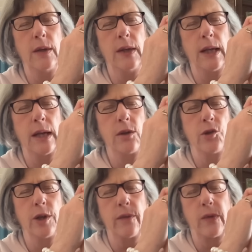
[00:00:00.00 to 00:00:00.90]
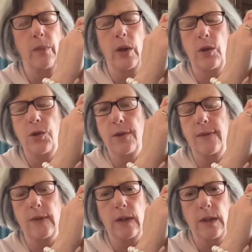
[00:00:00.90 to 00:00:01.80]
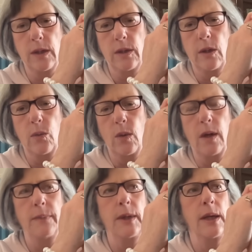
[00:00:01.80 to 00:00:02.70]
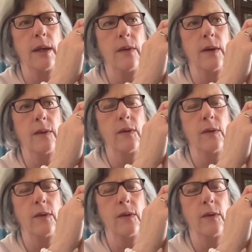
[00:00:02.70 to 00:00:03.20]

the energy of emotions, and I don't know why I'm getting this.